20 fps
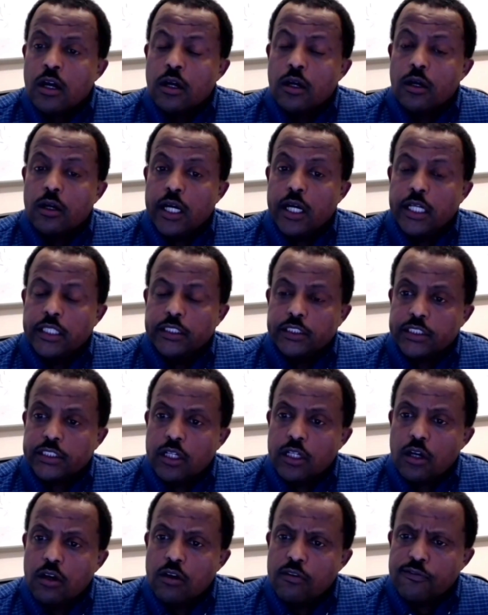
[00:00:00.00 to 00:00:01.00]
All right,
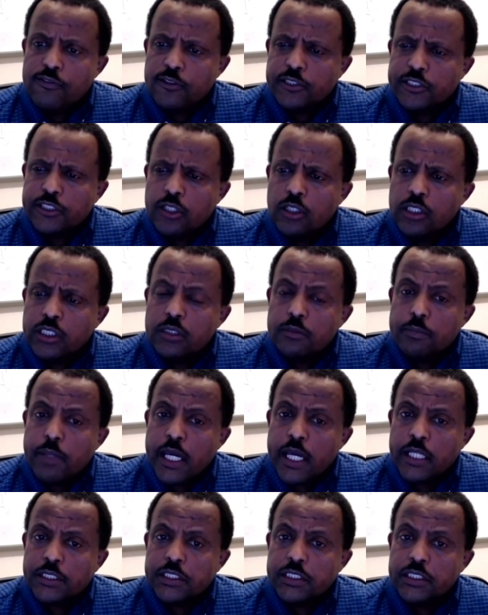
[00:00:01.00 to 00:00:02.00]
so for soil
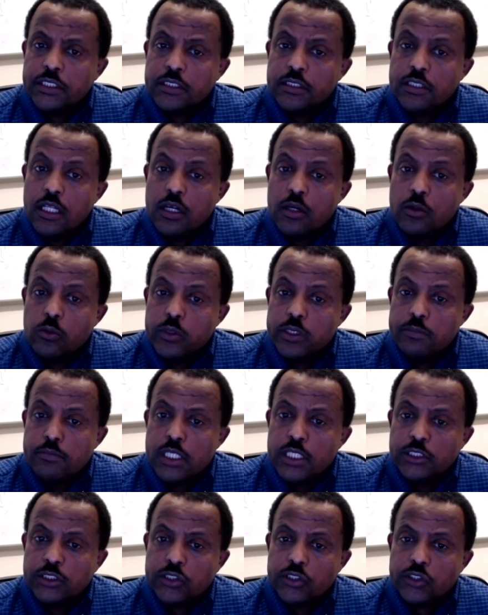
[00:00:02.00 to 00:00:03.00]
compaction, we
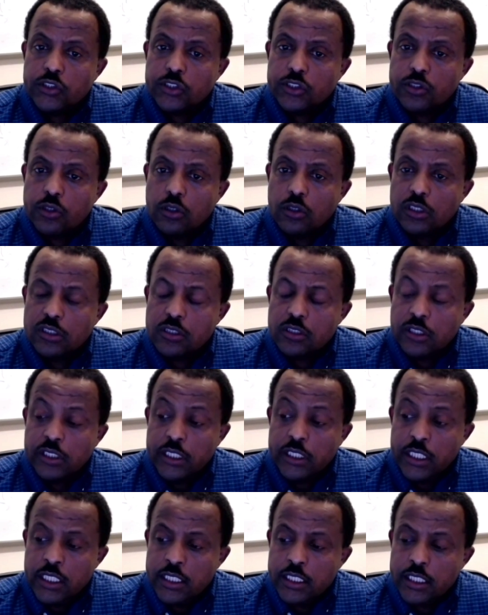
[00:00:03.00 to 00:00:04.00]
measured soil cone
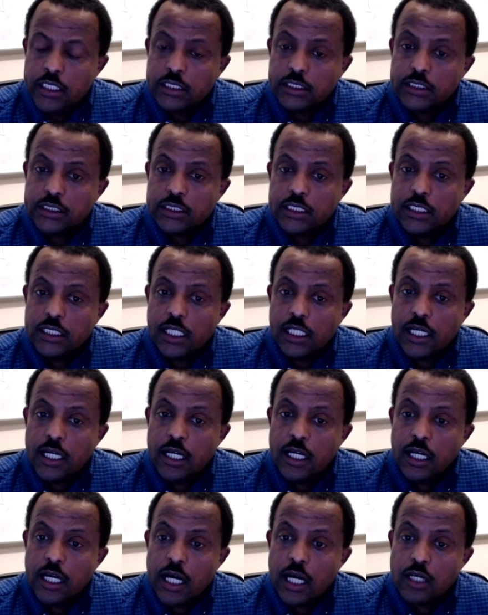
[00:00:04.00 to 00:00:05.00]
index
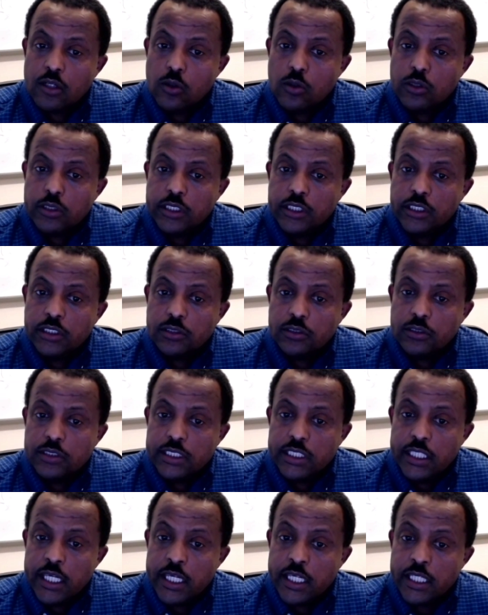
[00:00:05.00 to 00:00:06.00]
uh, according to
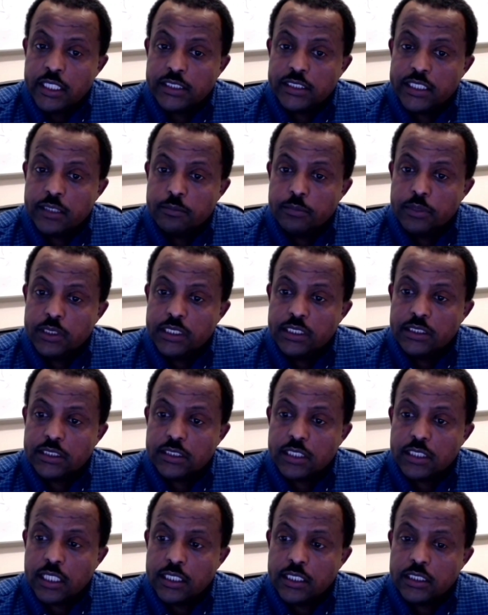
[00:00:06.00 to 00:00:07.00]
the A S A B
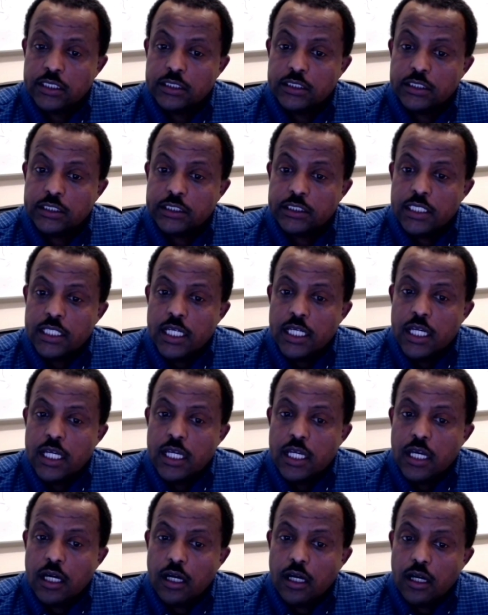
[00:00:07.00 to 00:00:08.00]
standards.
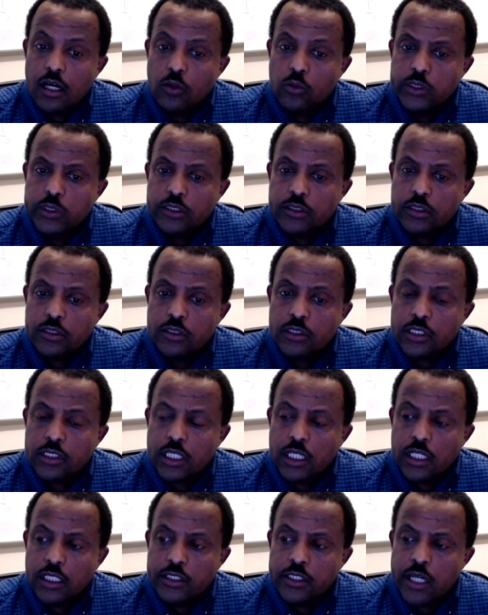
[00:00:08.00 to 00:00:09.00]
Uh, we took,
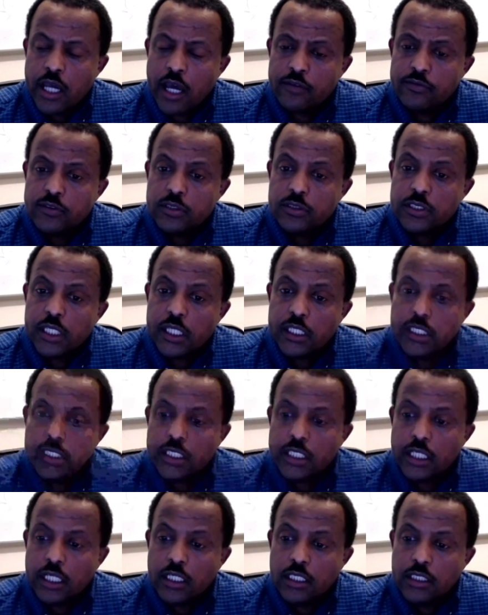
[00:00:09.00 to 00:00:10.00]
uh, you have to take,
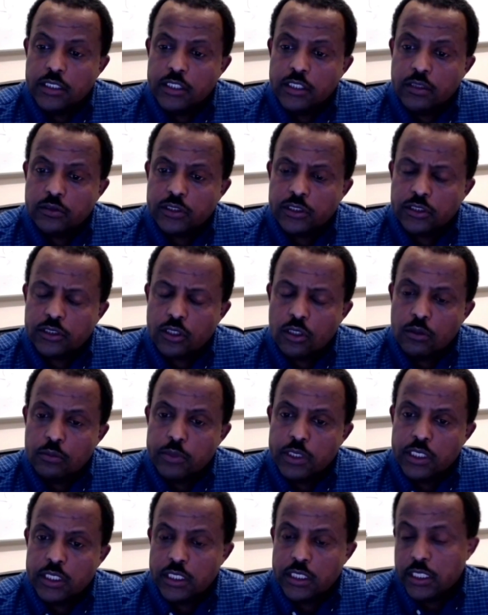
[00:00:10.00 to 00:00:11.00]
uh, you know, so
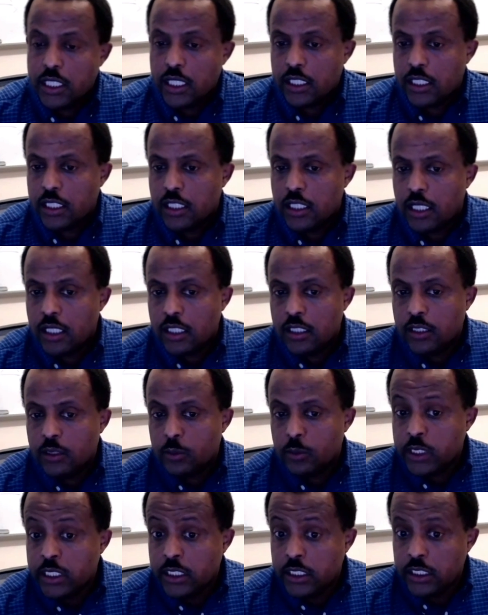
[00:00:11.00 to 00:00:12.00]
many uh, uh,
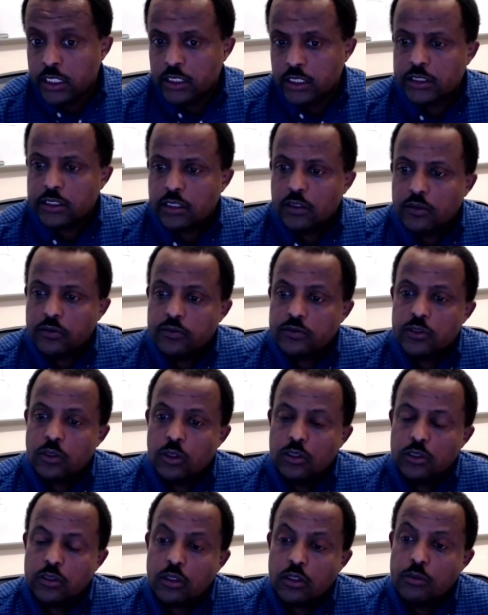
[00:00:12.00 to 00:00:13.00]
readings of
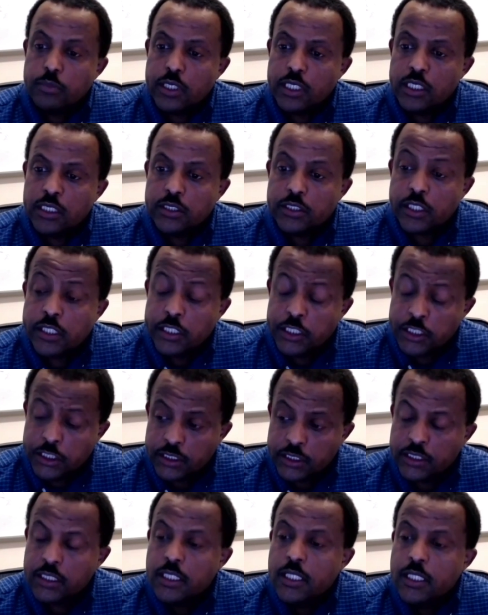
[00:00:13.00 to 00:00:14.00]
soil cone penetration